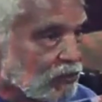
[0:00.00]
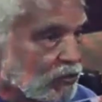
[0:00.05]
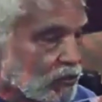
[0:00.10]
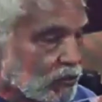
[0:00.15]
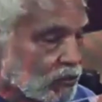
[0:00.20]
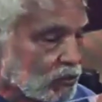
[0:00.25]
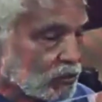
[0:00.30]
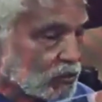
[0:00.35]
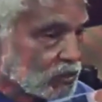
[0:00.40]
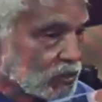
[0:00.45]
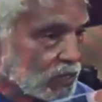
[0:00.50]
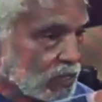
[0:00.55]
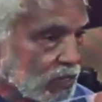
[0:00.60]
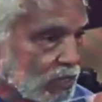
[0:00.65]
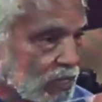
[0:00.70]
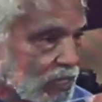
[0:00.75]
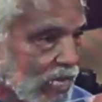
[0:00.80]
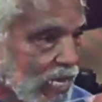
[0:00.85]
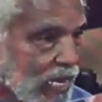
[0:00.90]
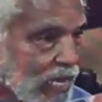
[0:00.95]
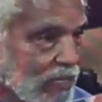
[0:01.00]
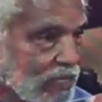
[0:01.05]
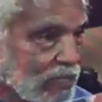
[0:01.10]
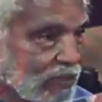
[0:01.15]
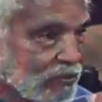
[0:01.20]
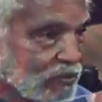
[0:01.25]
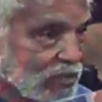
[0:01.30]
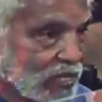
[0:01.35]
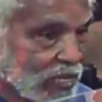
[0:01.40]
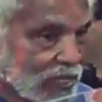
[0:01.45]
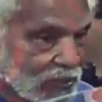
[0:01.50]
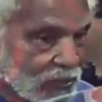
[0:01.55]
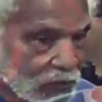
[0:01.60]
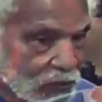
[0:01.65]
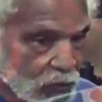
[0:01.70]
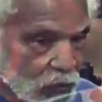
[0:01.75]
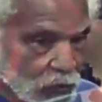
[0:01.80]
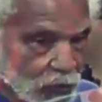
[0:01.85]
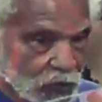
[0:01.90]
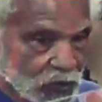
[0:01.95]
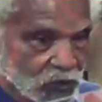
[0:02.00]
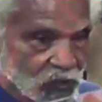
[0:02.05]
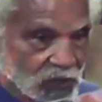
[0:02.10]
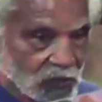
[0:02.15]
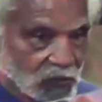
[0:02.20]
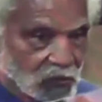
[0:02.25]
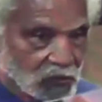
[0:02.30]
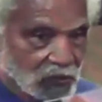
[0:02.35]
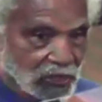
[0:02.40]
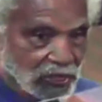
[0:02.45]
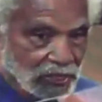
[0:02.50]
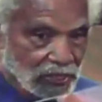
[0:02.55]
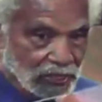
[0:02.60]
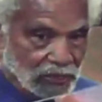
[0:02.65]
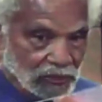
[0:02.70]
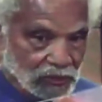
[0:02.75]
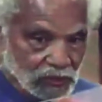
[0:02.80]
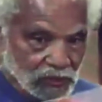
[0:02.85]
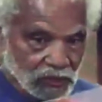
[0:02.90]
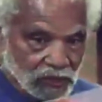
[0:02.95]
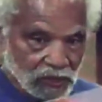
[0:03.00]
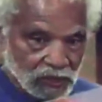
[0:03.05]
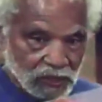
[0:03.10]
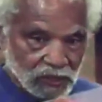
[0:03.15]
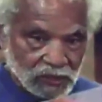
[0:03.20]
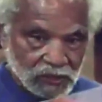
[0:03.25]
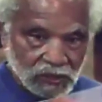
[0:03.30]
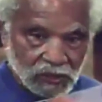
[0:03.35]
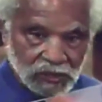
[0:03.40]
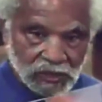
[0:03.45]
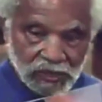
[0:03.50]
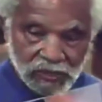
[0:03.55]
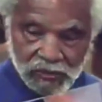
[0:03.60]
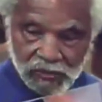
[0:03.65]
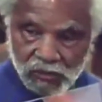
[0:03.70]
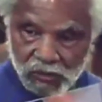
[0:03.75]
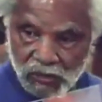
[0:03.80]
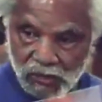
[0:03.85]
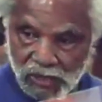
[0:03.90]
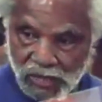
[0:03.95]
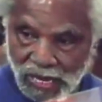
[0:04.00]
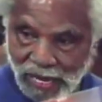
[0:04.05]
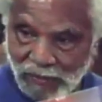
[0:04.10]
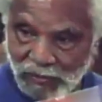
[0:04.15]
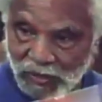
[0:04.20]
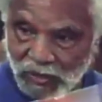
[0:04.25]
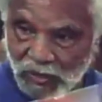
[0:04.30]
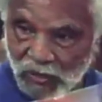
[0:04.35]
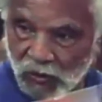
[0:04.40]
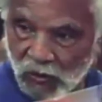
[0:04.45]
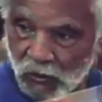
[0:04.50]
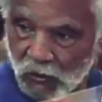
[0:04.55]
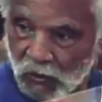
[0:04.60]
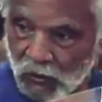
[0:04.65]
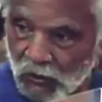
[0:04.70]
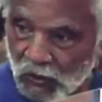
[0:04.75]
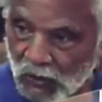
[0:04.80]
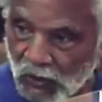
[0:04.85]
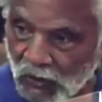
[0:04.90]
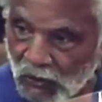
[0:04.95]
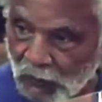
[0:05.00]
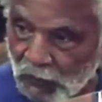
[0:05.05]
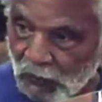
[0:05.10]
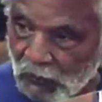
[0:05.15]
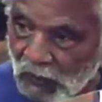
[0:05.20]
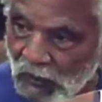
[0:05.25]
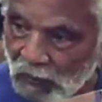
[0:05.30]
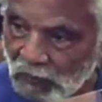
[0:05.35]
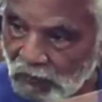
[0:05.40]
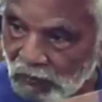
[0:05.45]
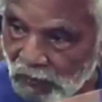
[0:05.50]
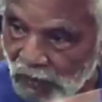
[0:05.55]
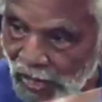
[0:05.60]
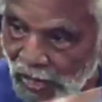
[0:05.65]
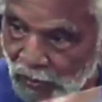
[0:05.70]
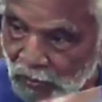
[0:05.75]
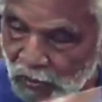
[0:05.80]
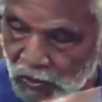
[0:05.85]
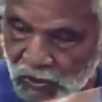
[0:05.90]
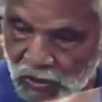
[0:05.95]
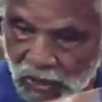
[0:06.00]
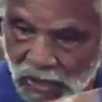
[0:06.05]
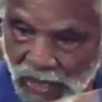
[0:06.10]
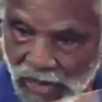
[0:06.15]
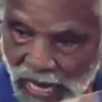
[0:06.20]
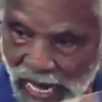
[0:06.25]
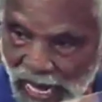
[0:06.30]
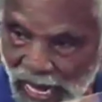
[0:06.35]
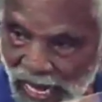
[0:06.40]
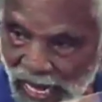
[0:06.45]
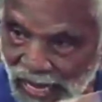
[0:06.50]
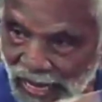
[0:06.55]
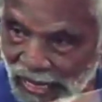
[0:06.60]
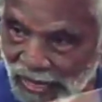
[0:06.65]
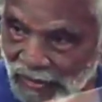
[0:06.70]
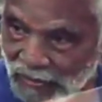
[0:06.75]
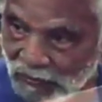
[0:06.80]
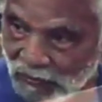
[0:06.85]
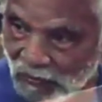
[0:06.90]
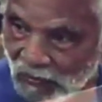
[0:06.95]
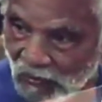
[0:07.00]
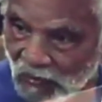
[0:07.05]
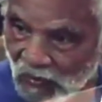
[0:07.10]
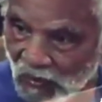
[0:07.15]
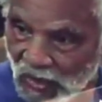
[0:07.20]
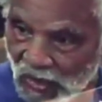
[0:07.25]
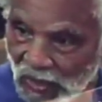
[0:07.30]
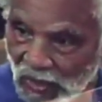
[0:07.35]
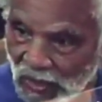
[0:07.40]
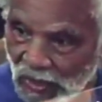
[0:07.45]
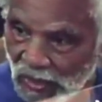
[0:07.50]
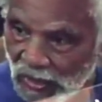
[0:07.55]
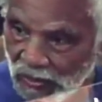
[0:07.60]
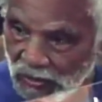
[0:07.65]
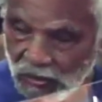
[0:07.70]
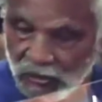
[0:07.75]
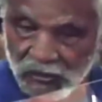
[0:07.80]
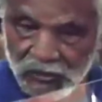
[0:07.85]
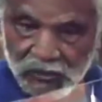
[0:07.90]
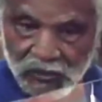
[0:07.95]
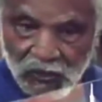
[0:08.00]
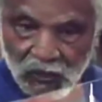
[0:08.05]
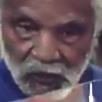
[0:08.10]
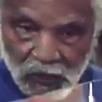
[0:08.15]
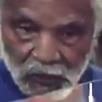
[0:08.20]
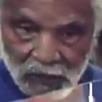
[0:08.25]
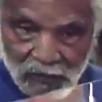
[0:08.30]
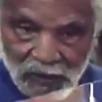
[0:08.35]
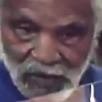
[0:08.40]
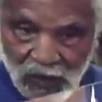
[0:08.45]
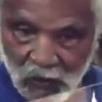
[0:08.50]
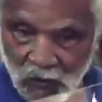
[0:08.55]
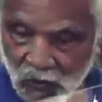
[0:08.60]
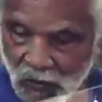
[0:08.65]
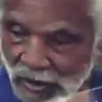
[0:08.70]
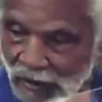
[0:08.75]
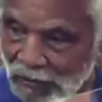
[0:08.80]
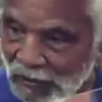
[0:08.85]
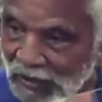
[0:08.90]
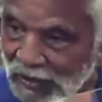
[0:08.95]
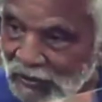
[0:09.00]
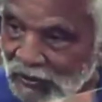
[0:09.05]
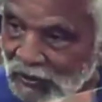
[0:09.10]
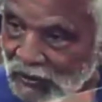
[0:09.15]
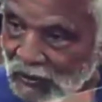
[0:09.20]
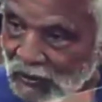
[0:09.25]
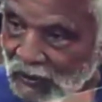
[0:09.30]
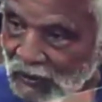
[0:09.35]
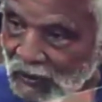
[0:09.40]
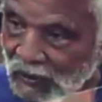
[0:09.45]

further said, I never got a 30% raise. Senator Slama knows her paper's a lie, and she's talking about women.